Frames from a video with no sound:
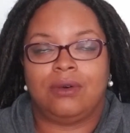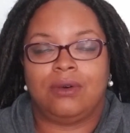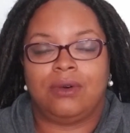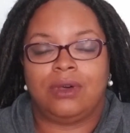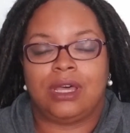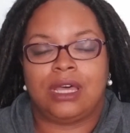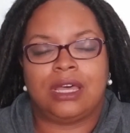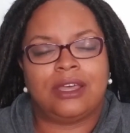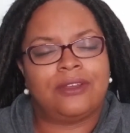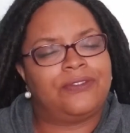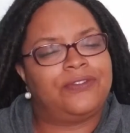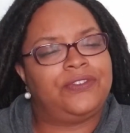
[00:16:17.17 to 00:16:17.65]

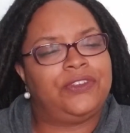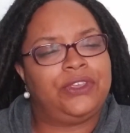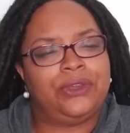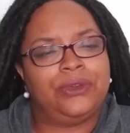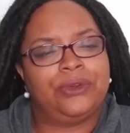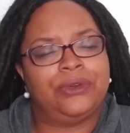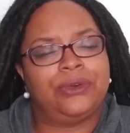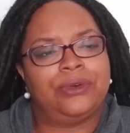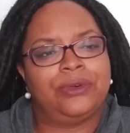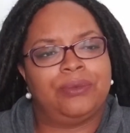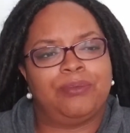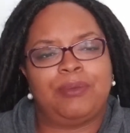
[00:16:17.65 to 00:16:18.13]

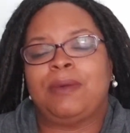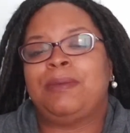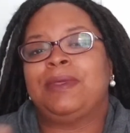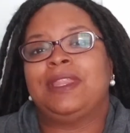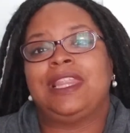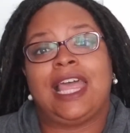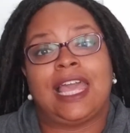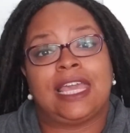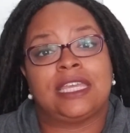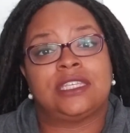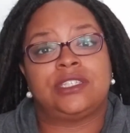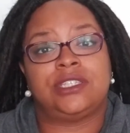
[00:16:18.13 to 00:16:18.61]
maybe
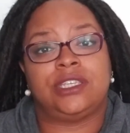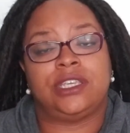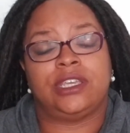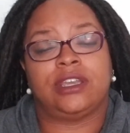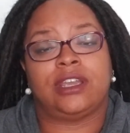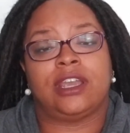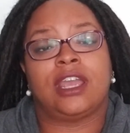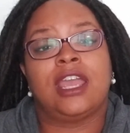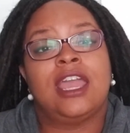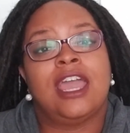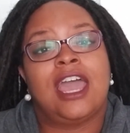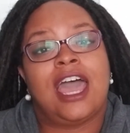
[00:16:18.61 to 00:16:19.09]
last
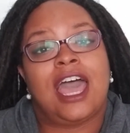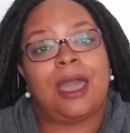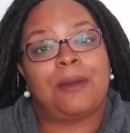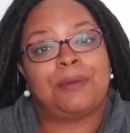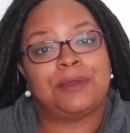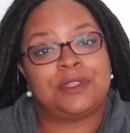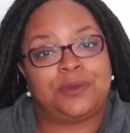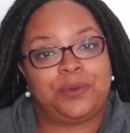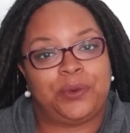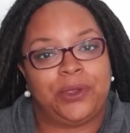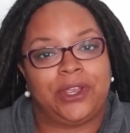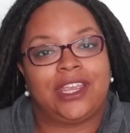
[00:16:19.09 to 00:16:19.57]
year, I
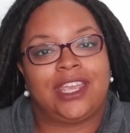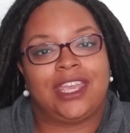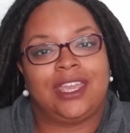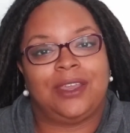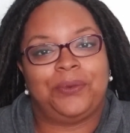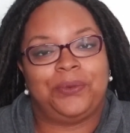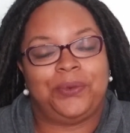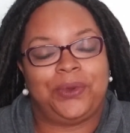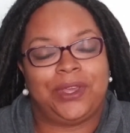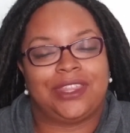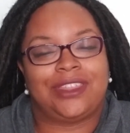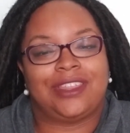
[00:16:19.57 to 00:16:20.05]
was
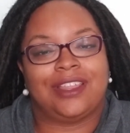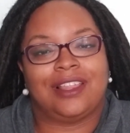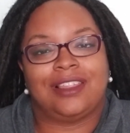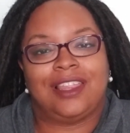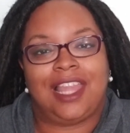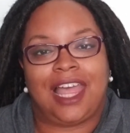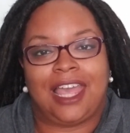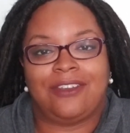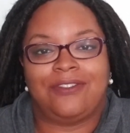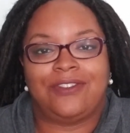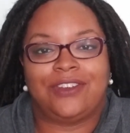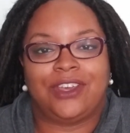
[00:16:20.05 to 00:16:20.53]
working with a
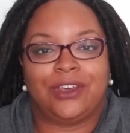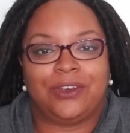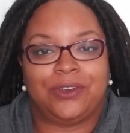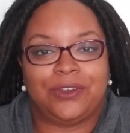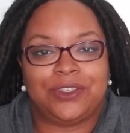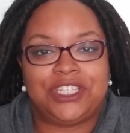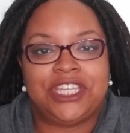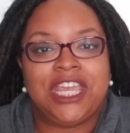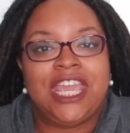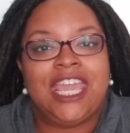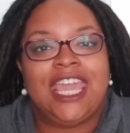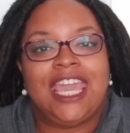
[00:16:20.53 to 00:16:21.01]
life
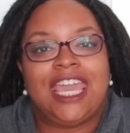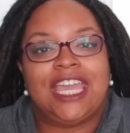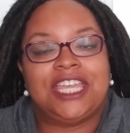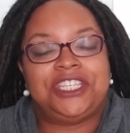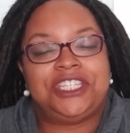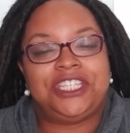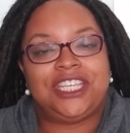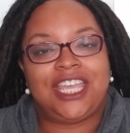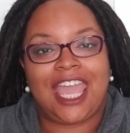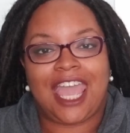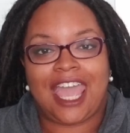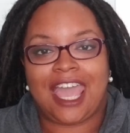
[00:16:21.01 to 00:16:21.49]
coach, and
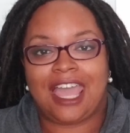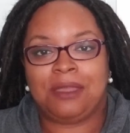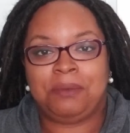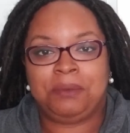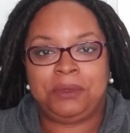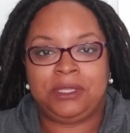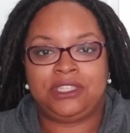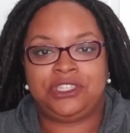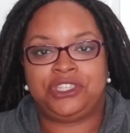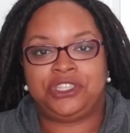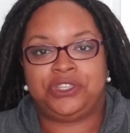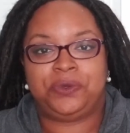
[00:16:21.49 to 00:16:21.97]
she had
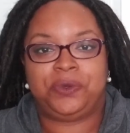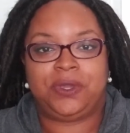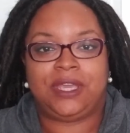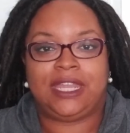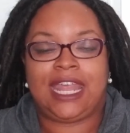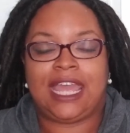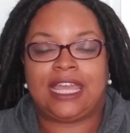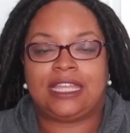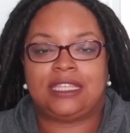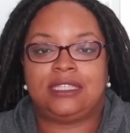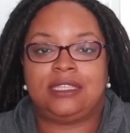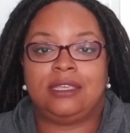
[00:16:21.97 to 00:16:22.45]
me do an
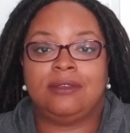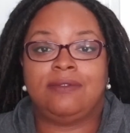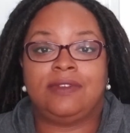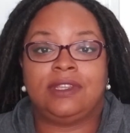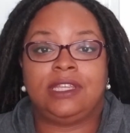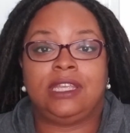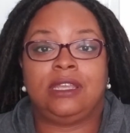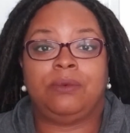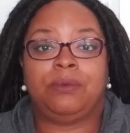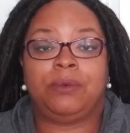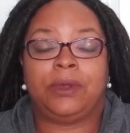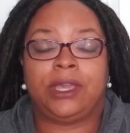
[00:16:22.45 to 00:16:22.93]

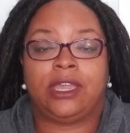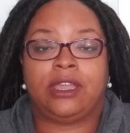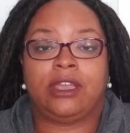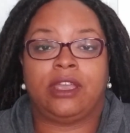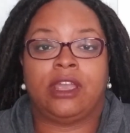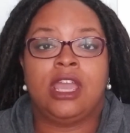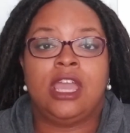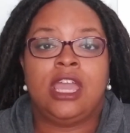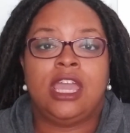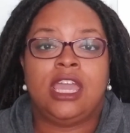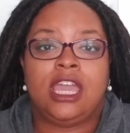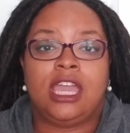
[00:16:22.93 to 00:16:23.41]
activity
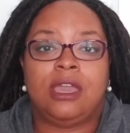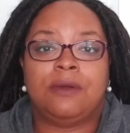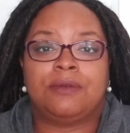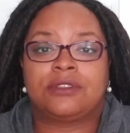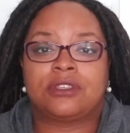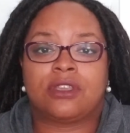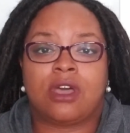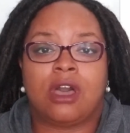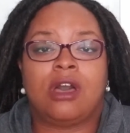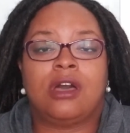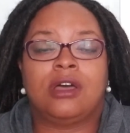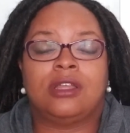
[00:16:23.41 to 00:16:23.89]
where it was
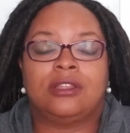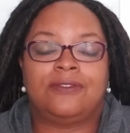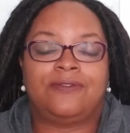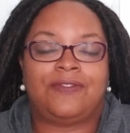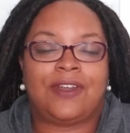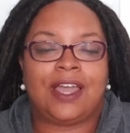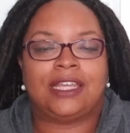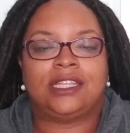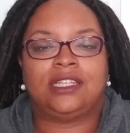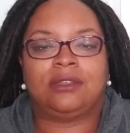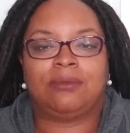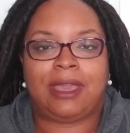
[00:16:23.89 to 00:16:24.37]
called
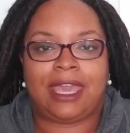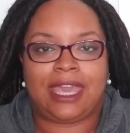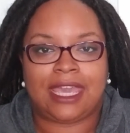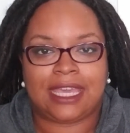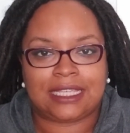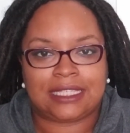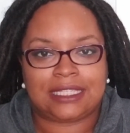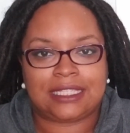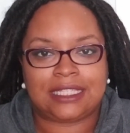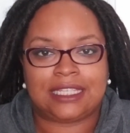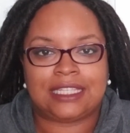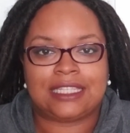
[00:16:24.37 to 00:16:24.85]
Finding My
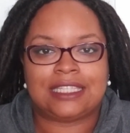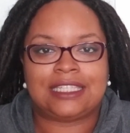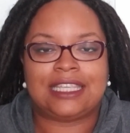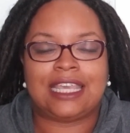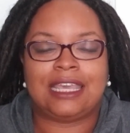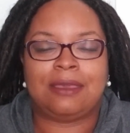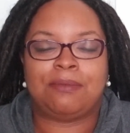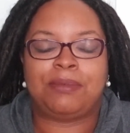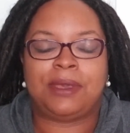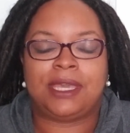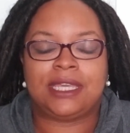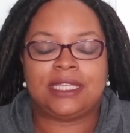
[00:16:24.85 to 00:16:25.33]
Essence.
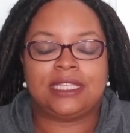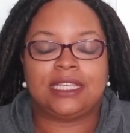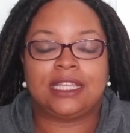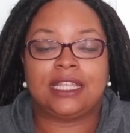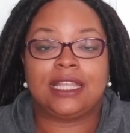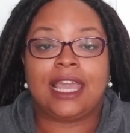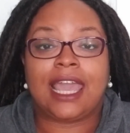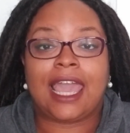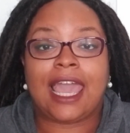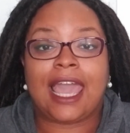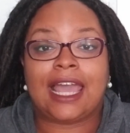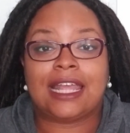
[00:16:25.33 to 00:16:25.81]
And
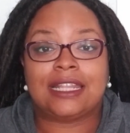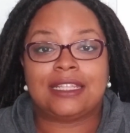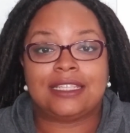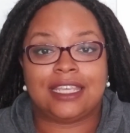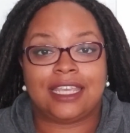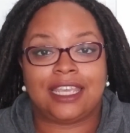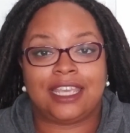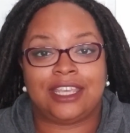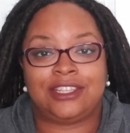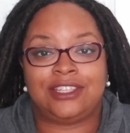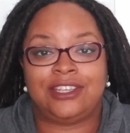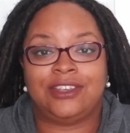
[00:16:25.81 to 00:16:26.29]
basically I had
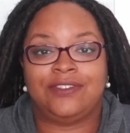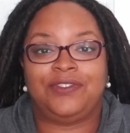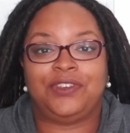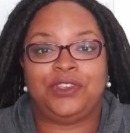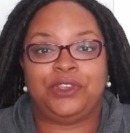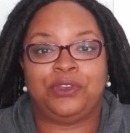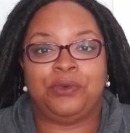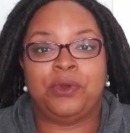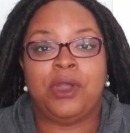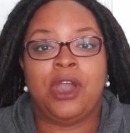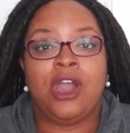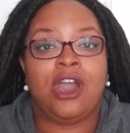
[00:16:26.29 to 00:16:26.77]
to
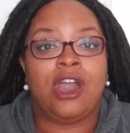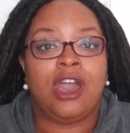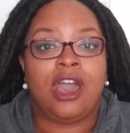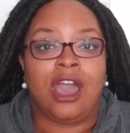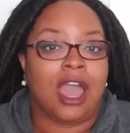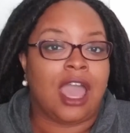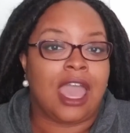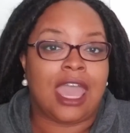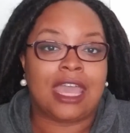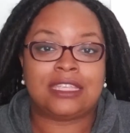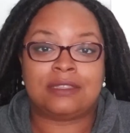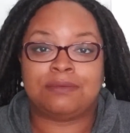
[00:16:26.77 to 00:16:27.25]
interview
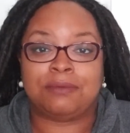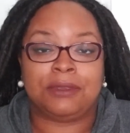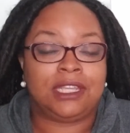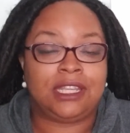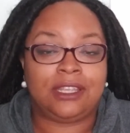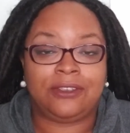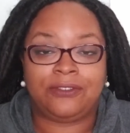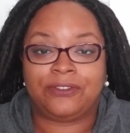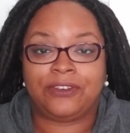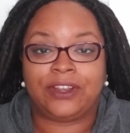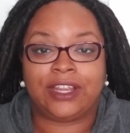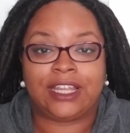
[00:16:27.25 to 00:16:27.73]
as
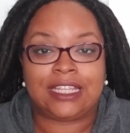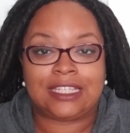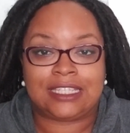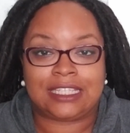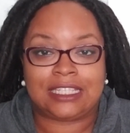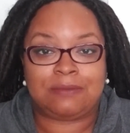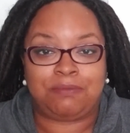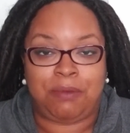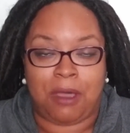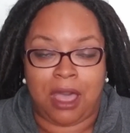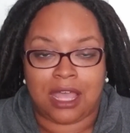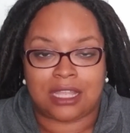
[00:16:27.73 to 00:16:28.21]
many friends
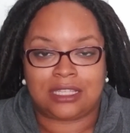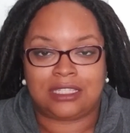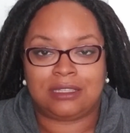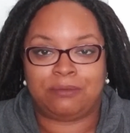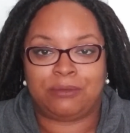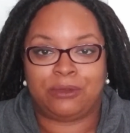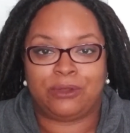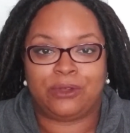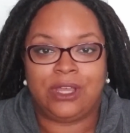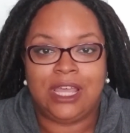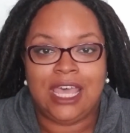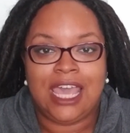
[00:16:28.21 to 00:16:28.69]
as
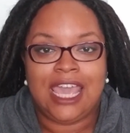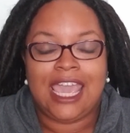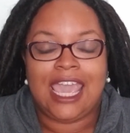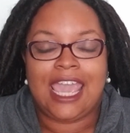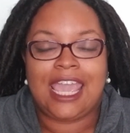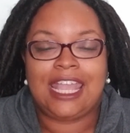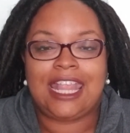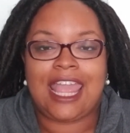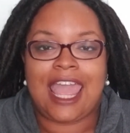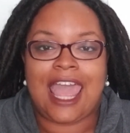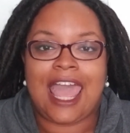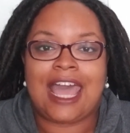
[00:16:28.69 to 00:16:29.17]
possible
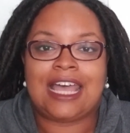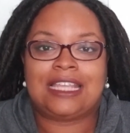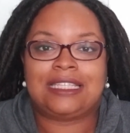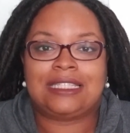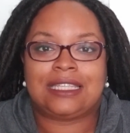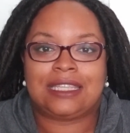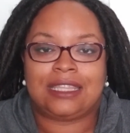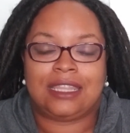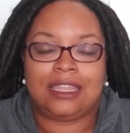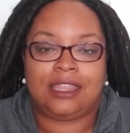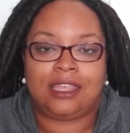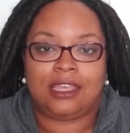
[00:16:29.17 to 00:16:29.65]
and
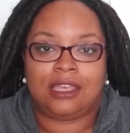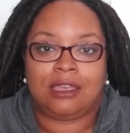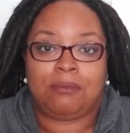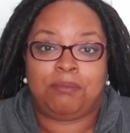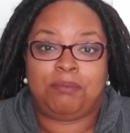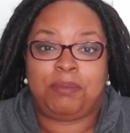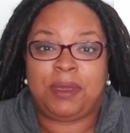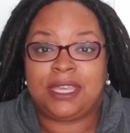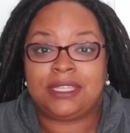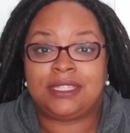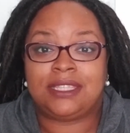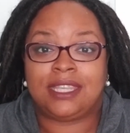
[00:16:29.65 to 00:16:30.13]
ask them
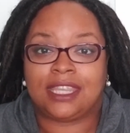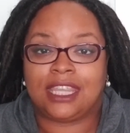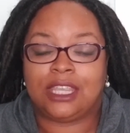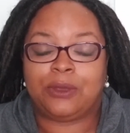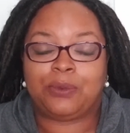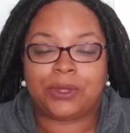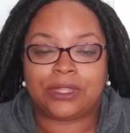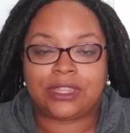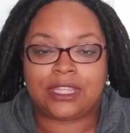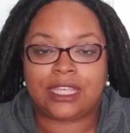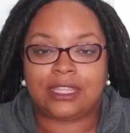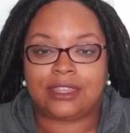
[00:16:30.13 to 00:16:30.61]
basically
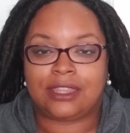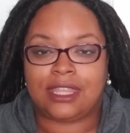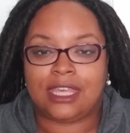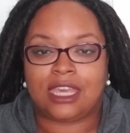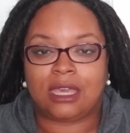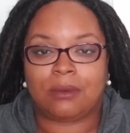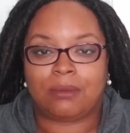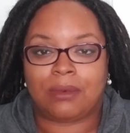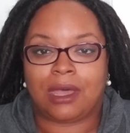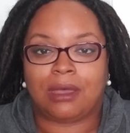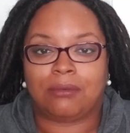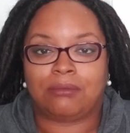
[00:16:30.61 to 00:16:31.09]
what they think
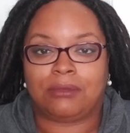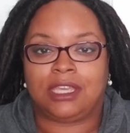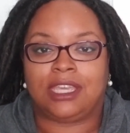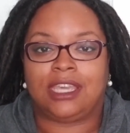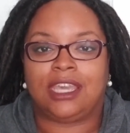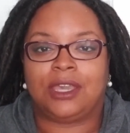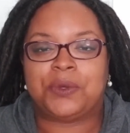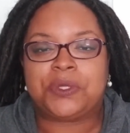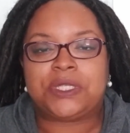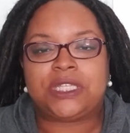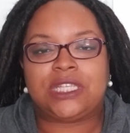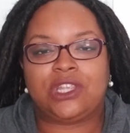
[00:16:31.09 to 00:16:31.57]
about me.
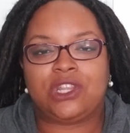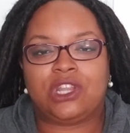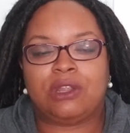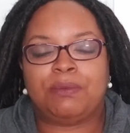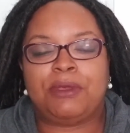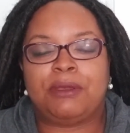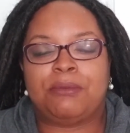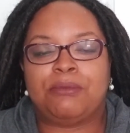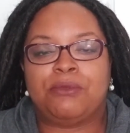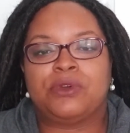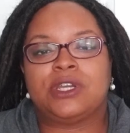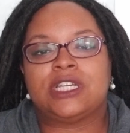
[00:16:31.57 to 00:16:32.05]
It was a little
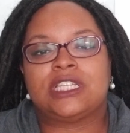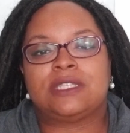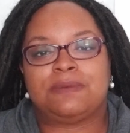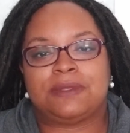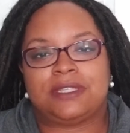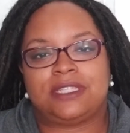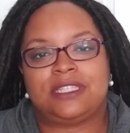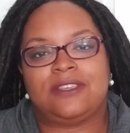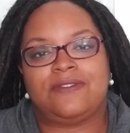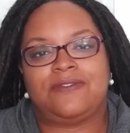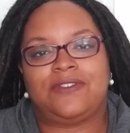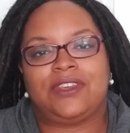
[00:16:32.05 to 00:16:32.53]
bit more
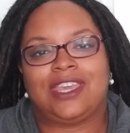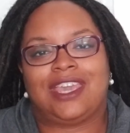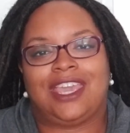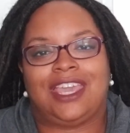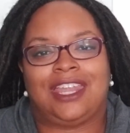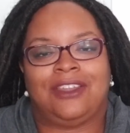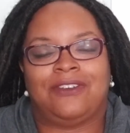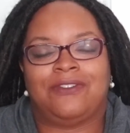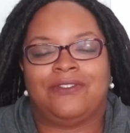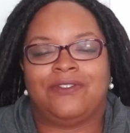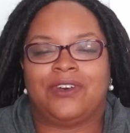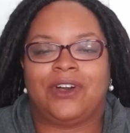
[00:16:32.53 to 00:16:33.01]
specific
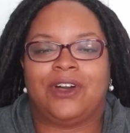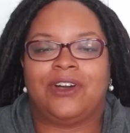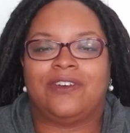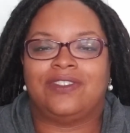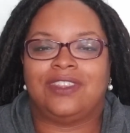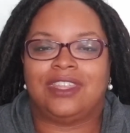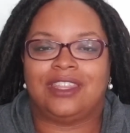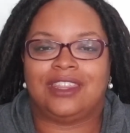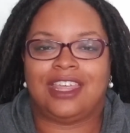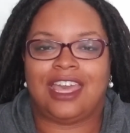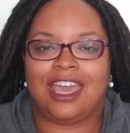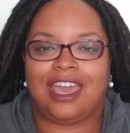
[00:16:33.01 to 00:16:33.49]
and involved
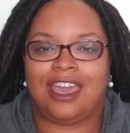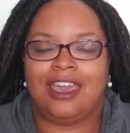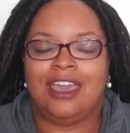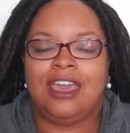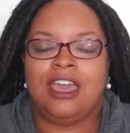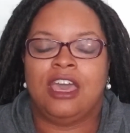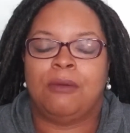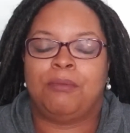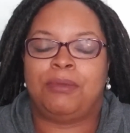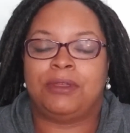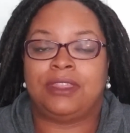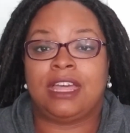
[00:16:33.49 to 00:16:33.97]
than that,
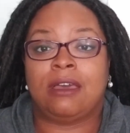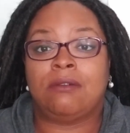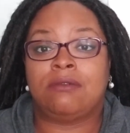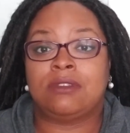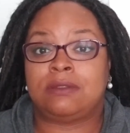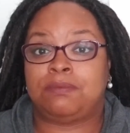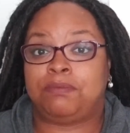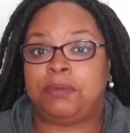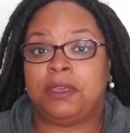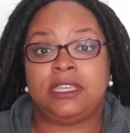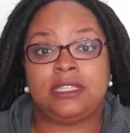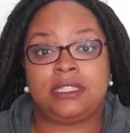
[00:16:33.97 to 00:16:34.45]
but that
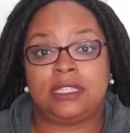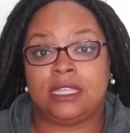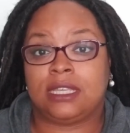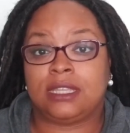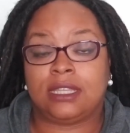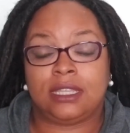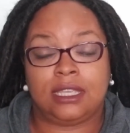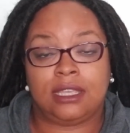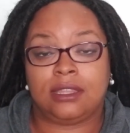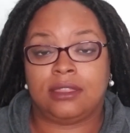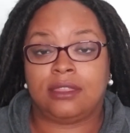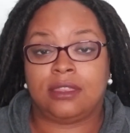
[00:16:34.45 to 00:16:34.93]
was
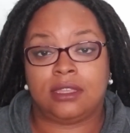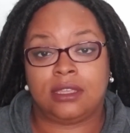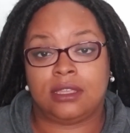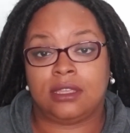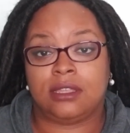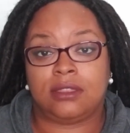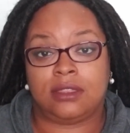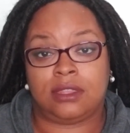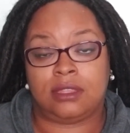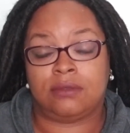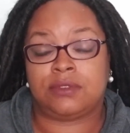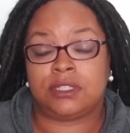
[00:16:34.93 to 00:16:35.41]
basically
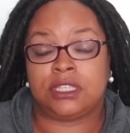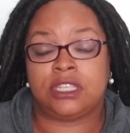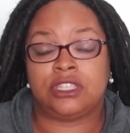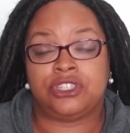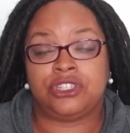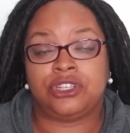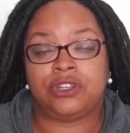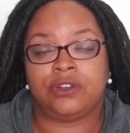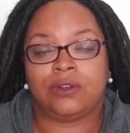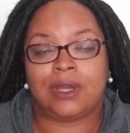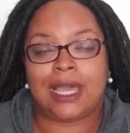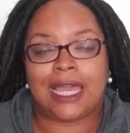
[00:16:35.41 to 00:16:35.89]
that was the
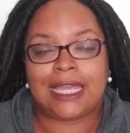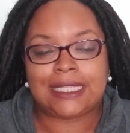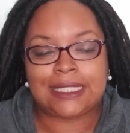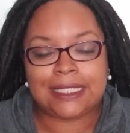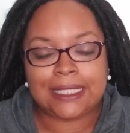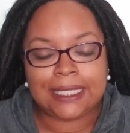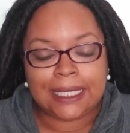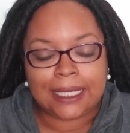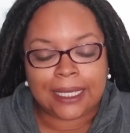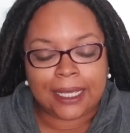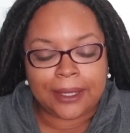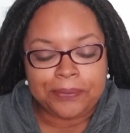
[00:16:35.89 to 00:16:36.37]
general
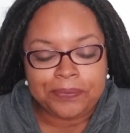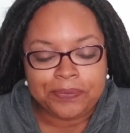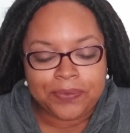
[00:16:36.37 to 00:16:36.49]
idea.